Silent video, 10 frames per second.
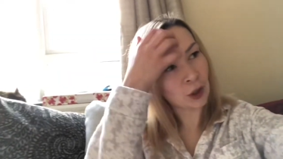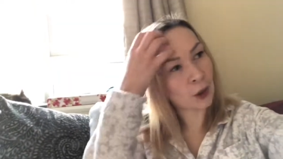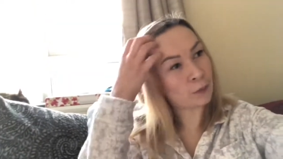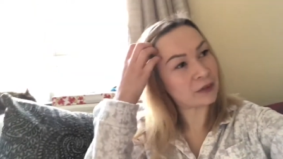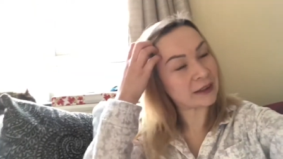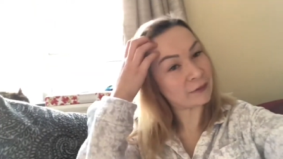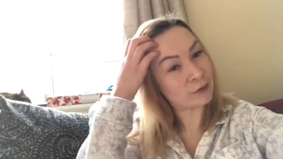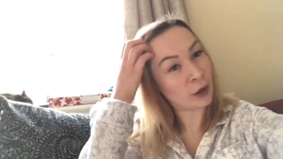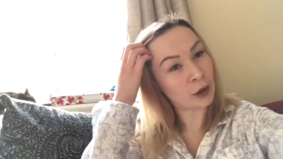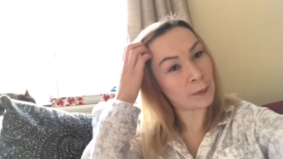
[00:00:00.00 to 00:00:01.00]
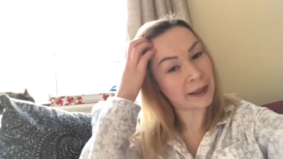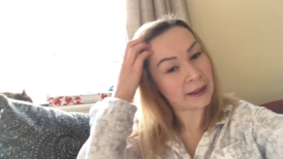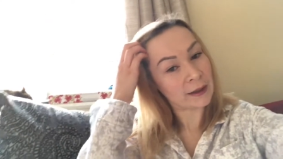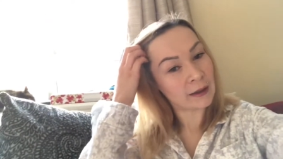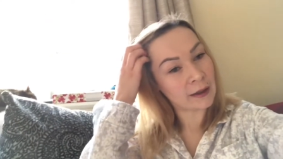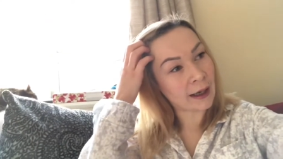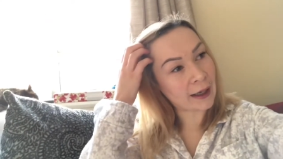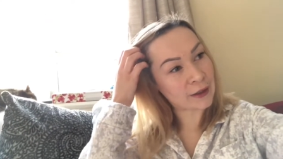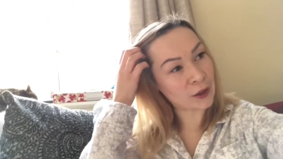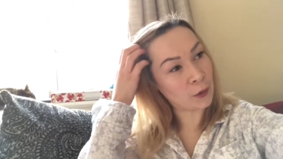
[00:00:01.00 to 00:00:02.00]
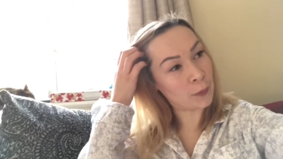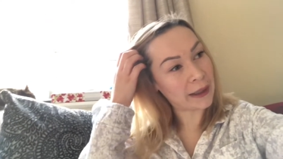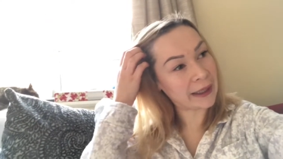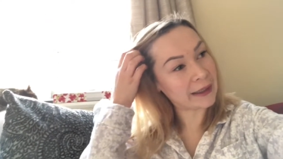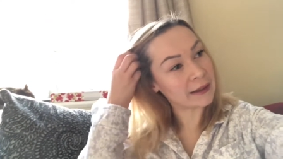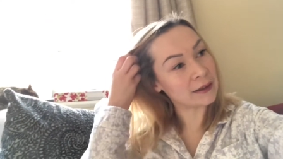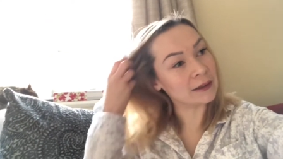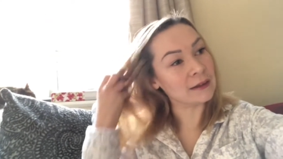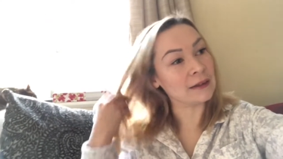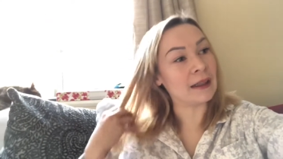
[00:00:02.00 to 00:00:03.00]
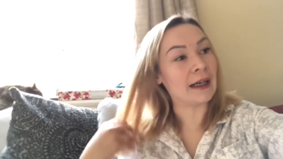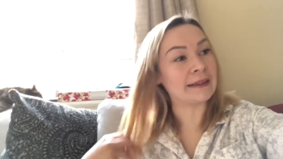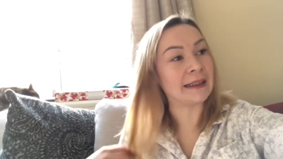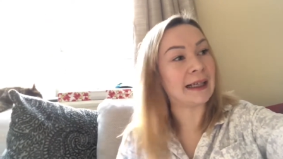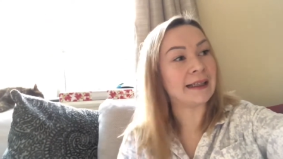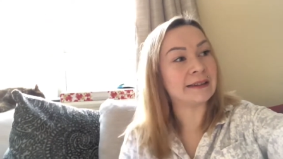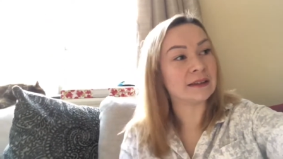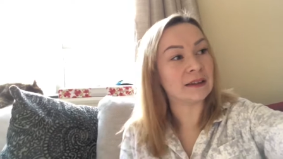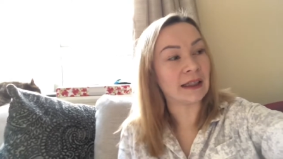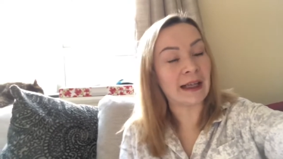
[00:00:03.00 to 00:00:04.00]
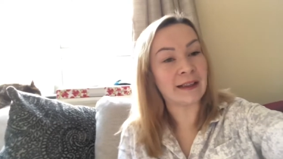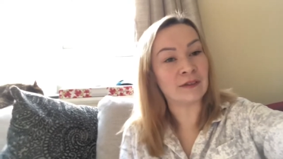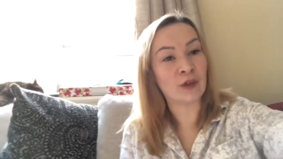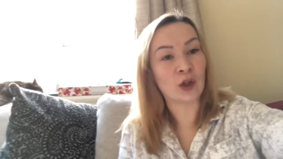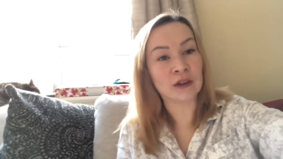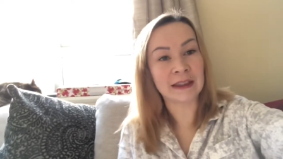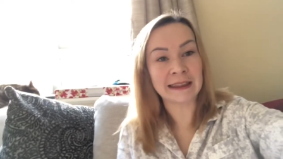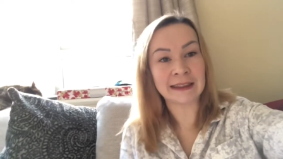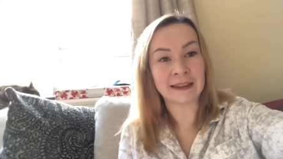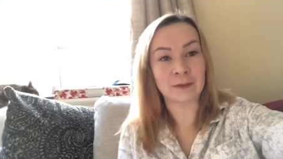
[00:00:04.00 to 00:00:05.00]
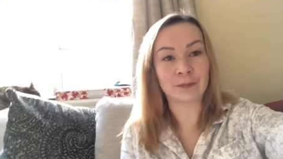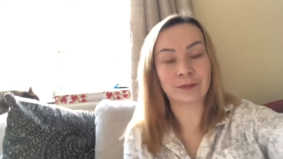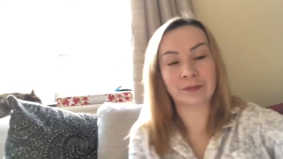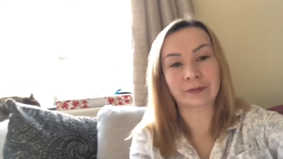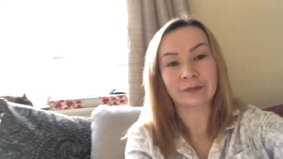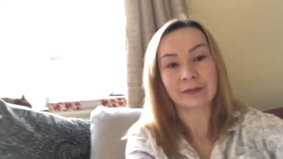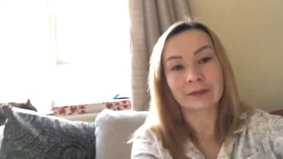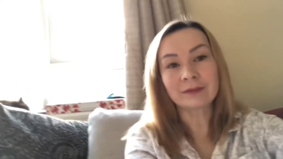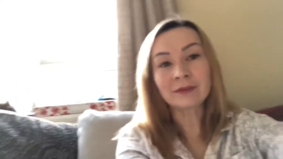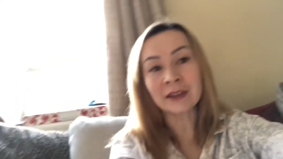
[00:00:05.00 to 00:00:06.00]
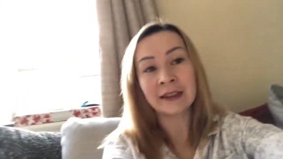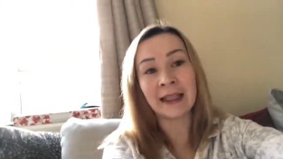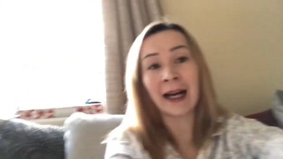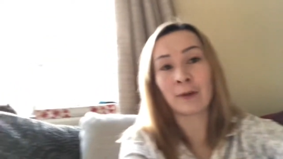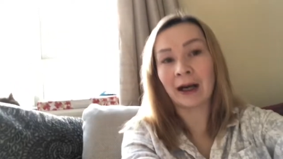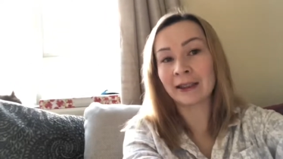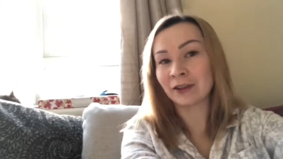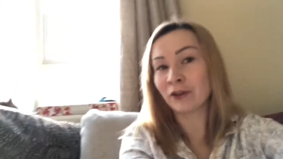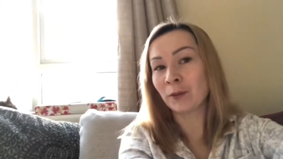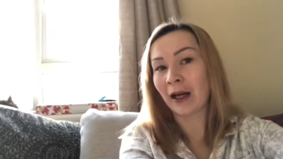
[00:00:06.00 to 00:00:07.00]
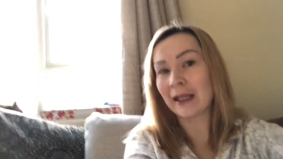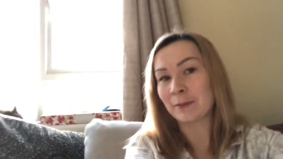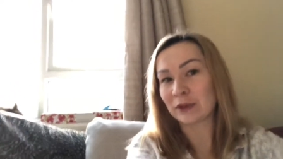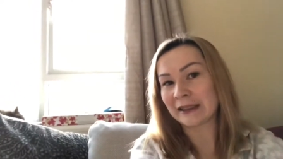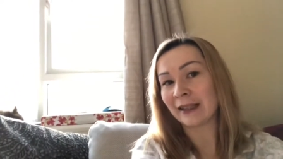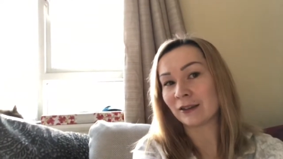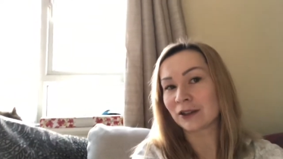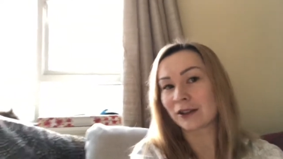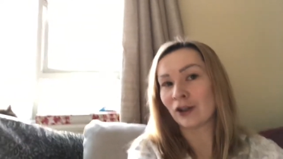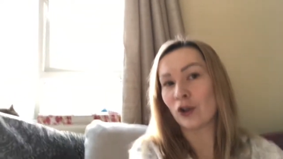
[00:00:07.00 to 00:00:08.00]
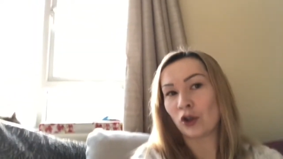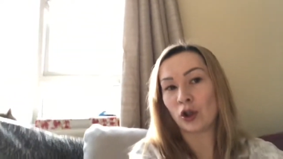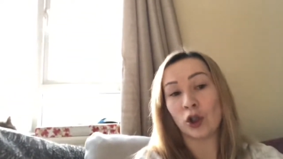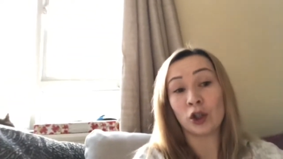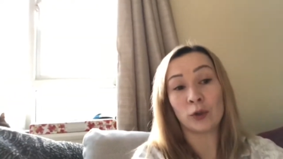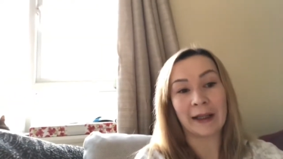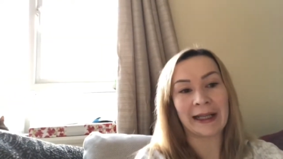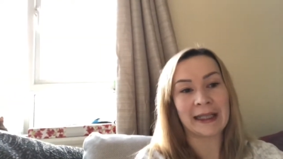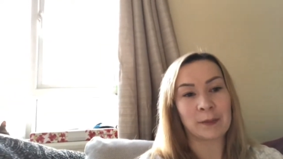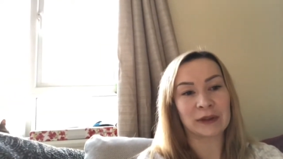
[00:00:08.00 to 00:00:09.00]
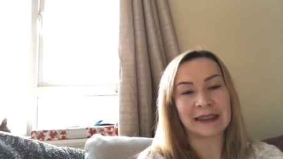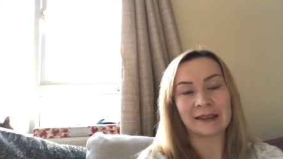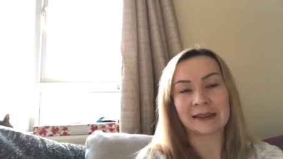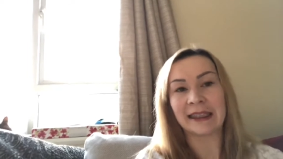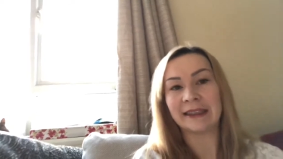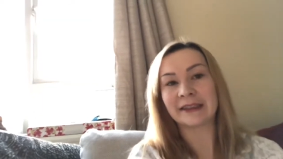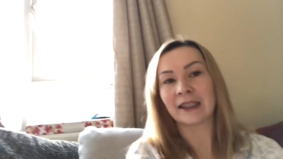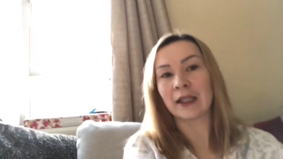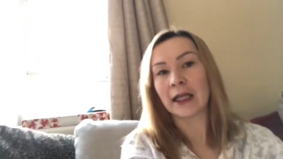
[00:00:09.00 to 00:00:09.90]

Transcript: hopefully vlog a bit at the opening and then end the vlog tonight. Now, I don't know about anybody else or where anybody else is,